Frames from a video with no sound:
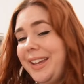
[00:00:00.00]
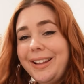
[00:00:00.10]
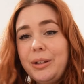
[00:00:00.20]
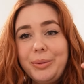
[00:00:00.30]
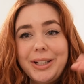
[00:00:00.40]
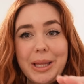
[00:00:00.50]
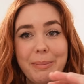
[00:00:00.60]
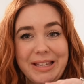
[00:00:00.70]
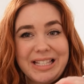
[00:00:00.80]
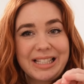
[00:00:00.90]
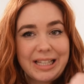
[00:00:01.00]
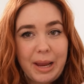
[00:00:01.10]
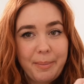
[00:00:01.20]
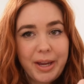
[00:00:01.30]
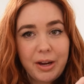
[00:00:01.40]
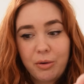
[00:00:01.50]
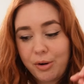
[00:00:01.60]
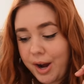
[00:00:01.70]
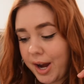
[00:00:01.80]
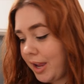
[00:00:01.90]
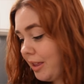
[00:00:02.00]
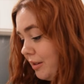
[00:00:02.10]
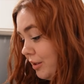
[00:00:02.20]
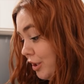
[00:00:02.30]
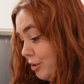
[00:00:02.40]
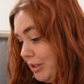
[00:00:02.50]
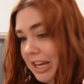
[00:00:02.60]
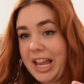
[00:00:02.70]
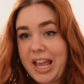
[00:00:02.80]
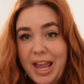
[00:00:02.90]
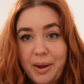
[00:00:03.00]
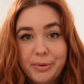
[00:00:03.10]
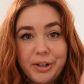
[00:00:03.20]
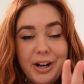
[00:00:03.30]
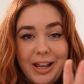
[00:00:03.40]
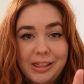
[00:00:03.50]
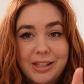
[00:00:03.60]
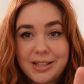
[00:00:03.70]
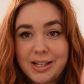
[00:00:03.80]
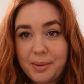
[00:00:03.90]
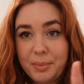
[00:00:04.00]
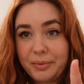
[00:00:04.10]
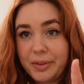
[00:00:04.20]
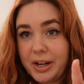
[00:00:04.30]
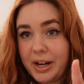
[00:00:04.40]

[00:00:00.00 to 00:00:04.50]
can't really be slamming or using a hammer at this time of the